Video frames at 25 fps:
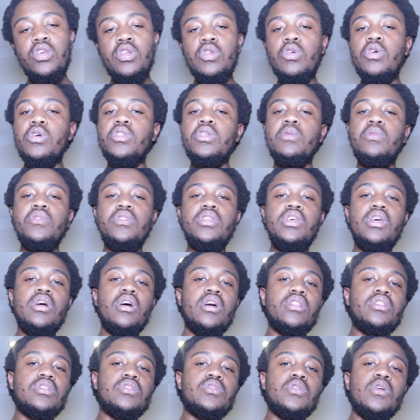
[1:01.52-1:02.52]
the
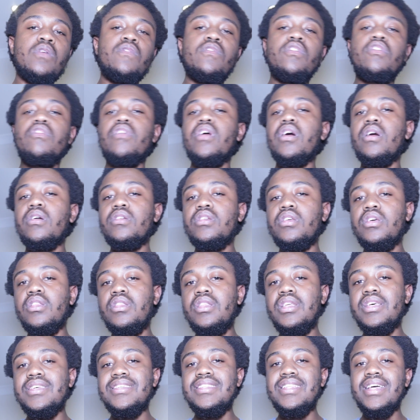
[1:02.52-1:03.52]
earth is
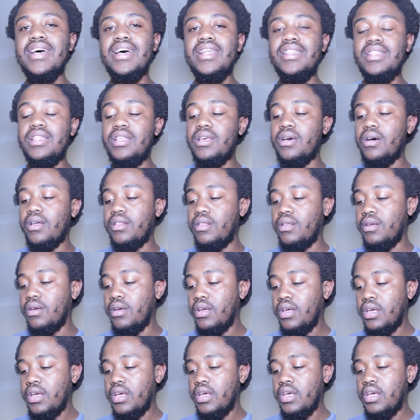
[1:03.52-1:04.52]
overcrowded, this, that, and the other.
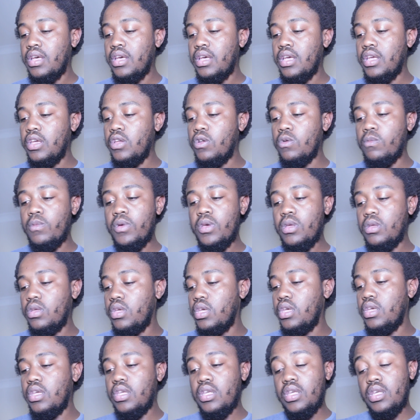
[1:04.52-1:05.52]
But
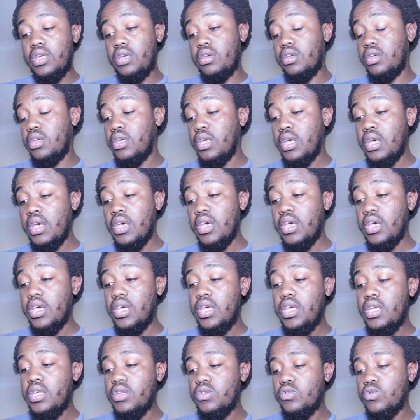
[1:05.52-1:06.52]

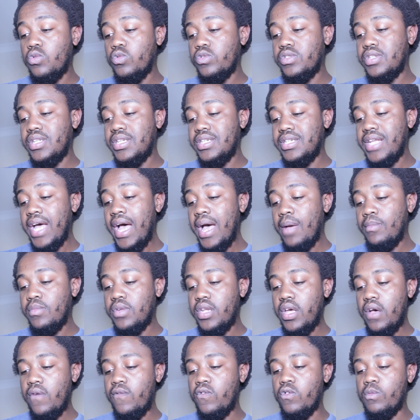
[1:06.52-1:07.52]
Esau's the damn
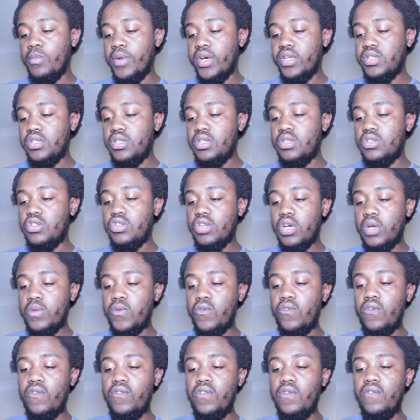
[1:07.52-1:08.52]
devil, man. It says
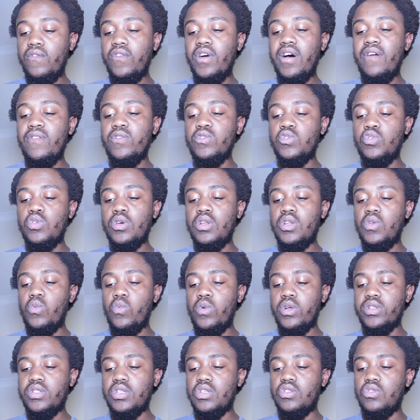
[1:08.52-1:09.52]
Psalms
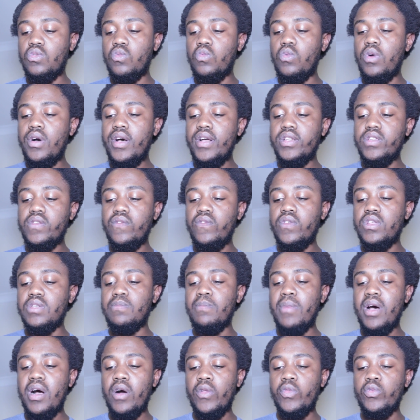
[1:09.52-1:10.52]
55:21 says, the words of his
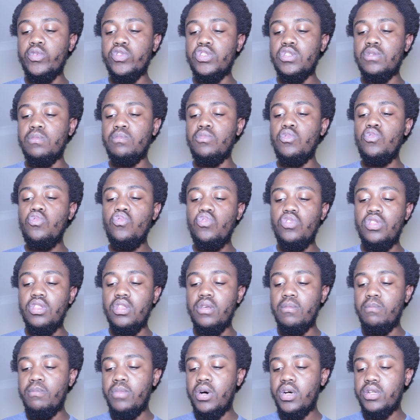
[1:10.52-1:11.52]
mouth were smoother
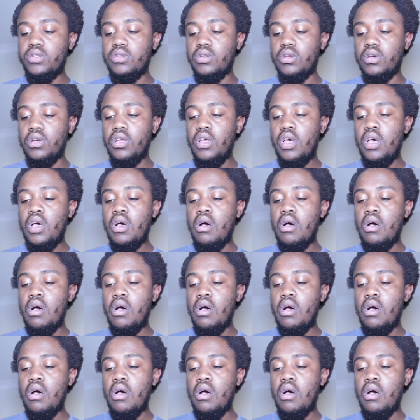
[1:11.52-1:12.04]
than butter,